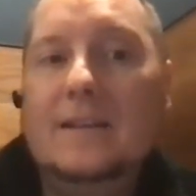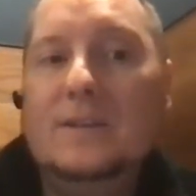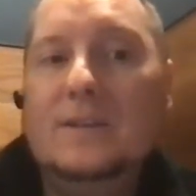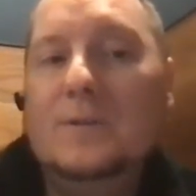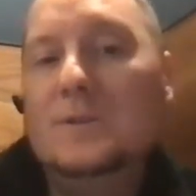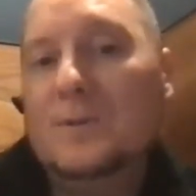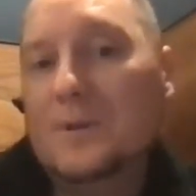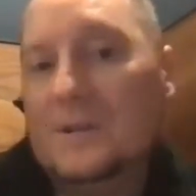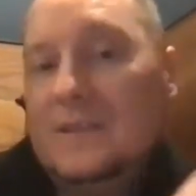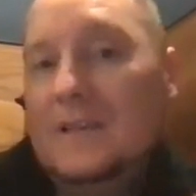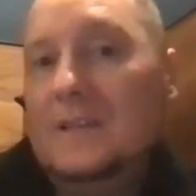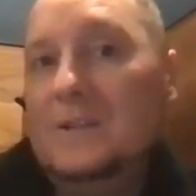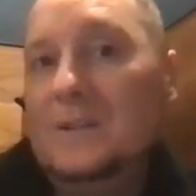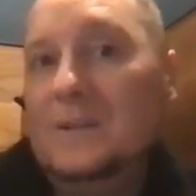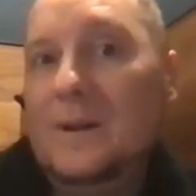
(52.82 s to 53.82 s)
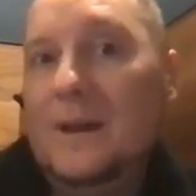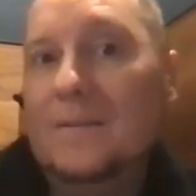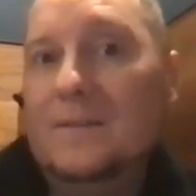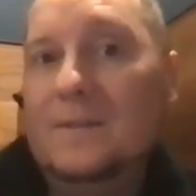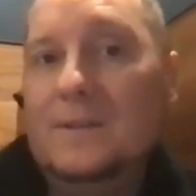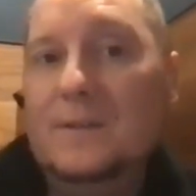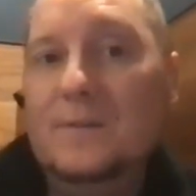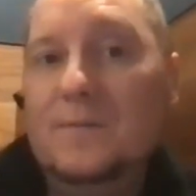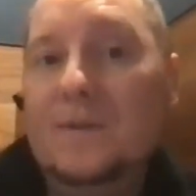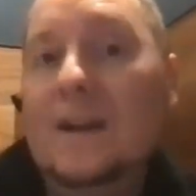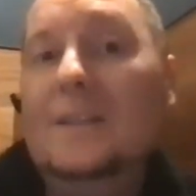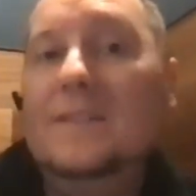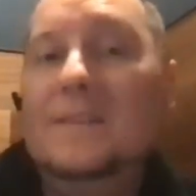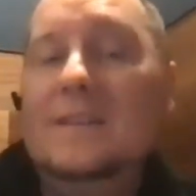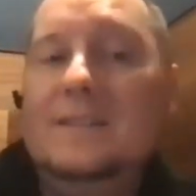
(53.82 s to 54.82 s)
And so, as an organization, you have to
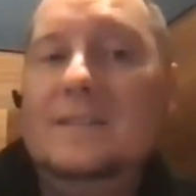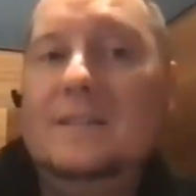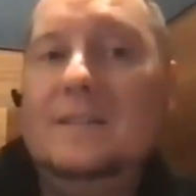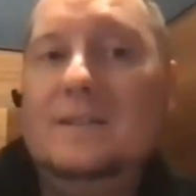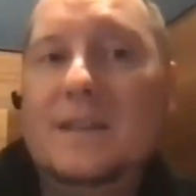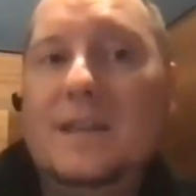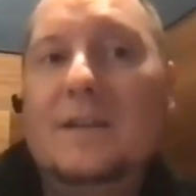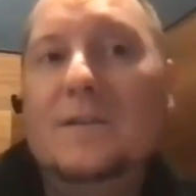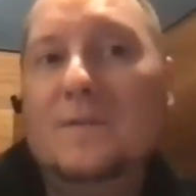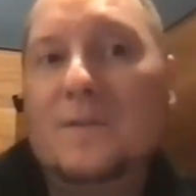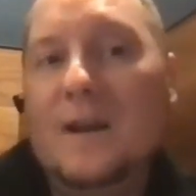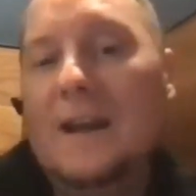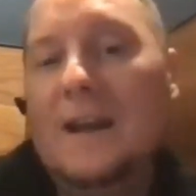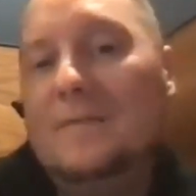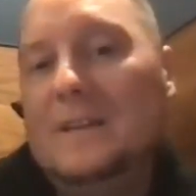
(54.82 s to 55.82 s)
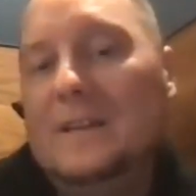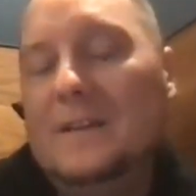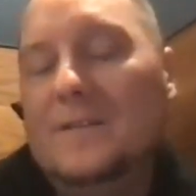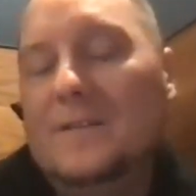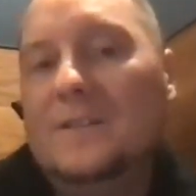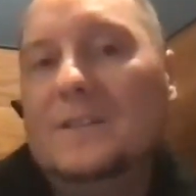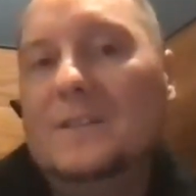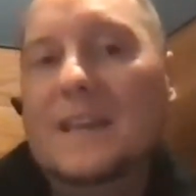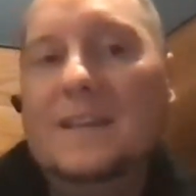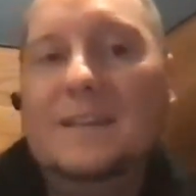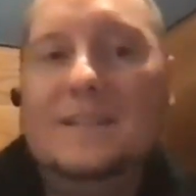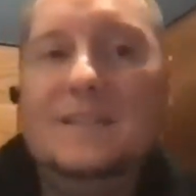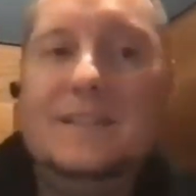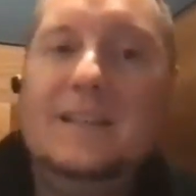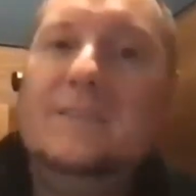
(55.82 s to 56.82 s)
fight this center of gravity or this
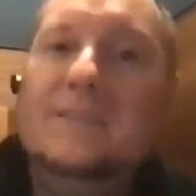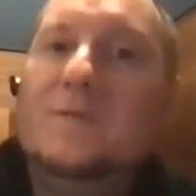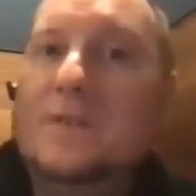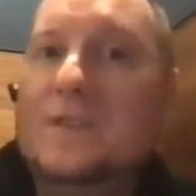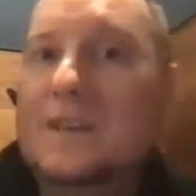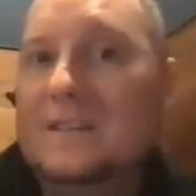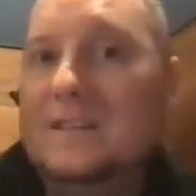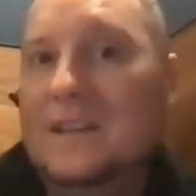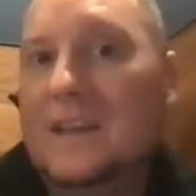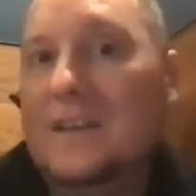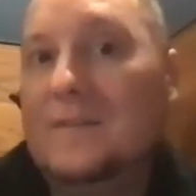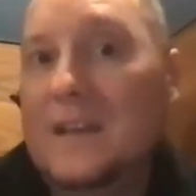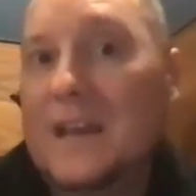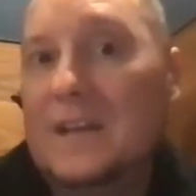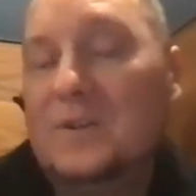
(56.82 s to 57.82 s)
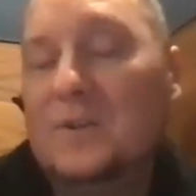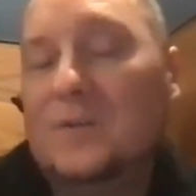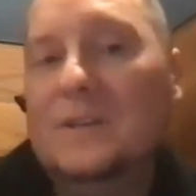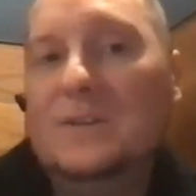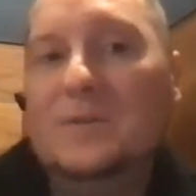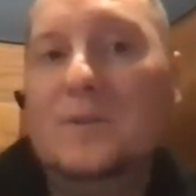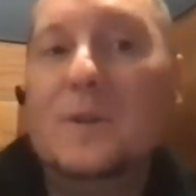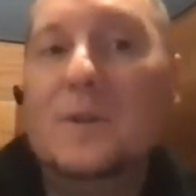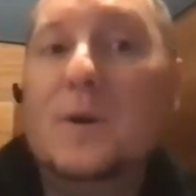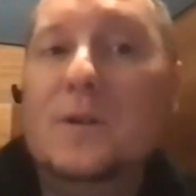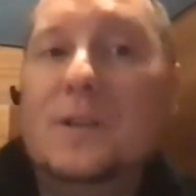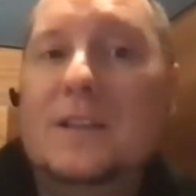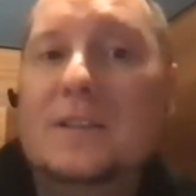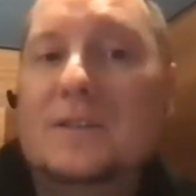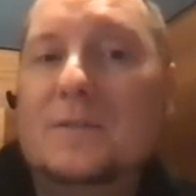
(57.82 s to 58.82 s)
tendency to, for things to kind of naturally sort of
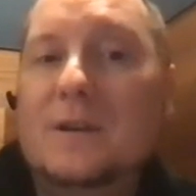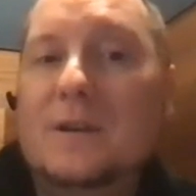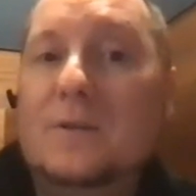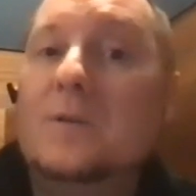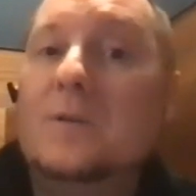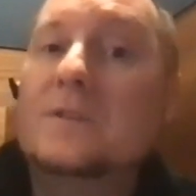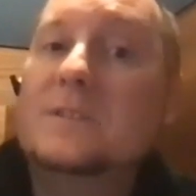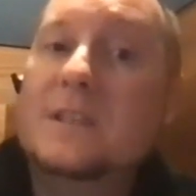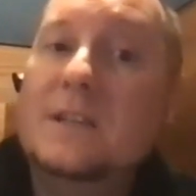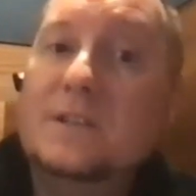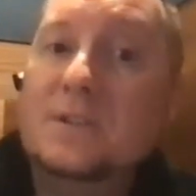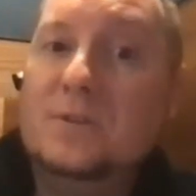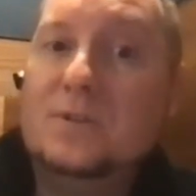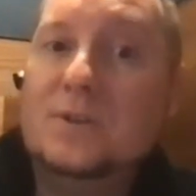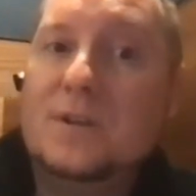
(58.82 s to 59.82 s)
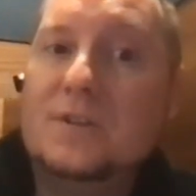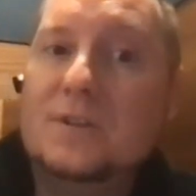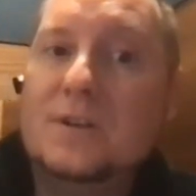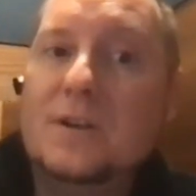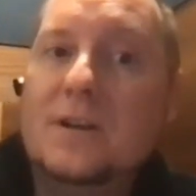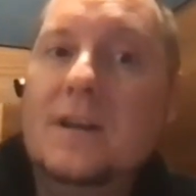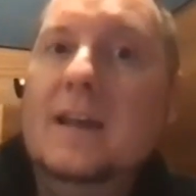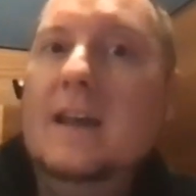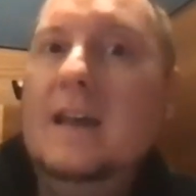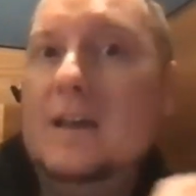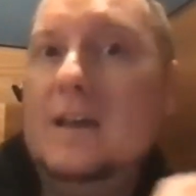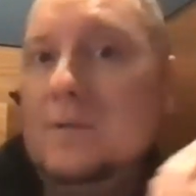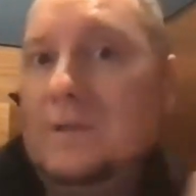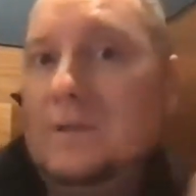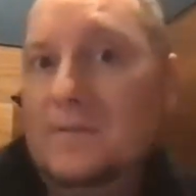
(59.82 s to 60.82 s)
coalesce around your organizational structure
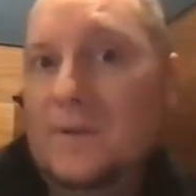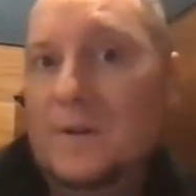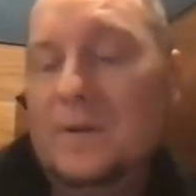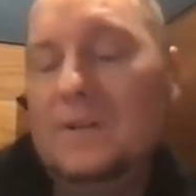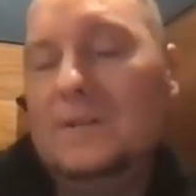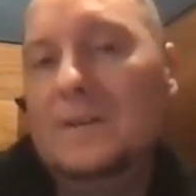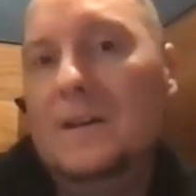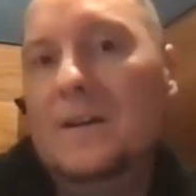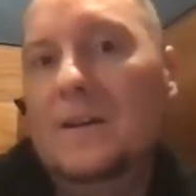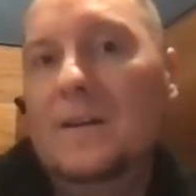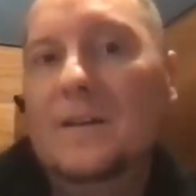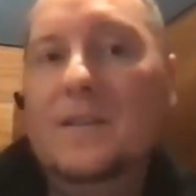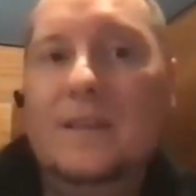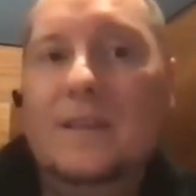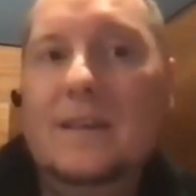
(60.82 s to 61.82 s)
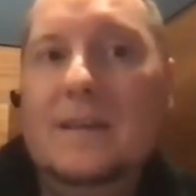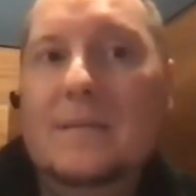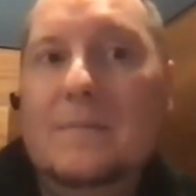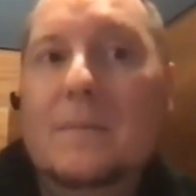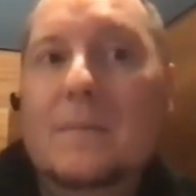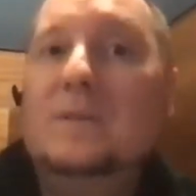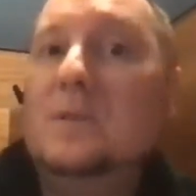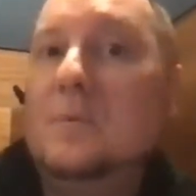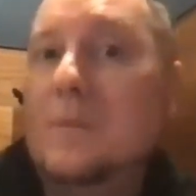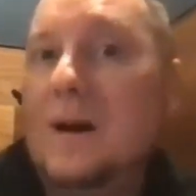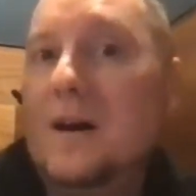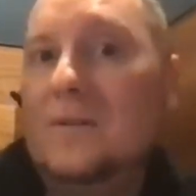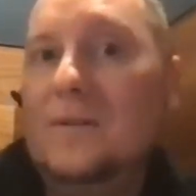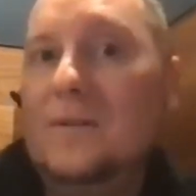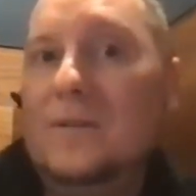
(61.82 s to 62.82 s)
and really focus on the mental
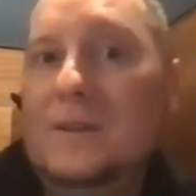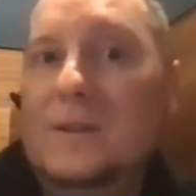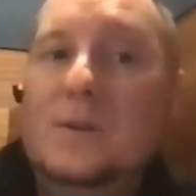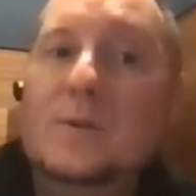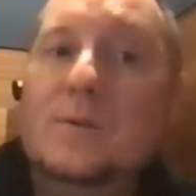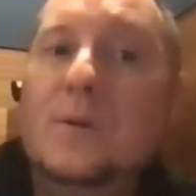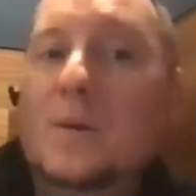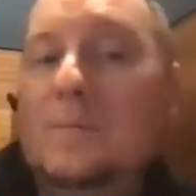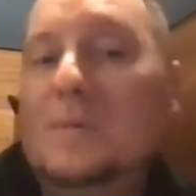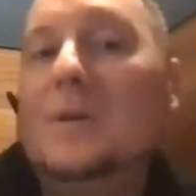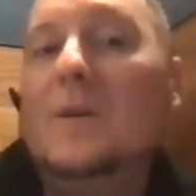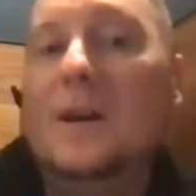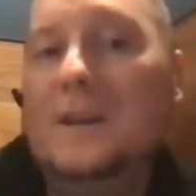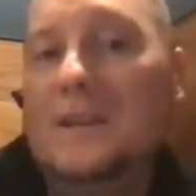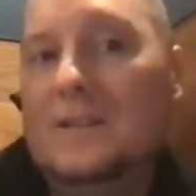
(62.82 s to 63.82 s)
model that you hope your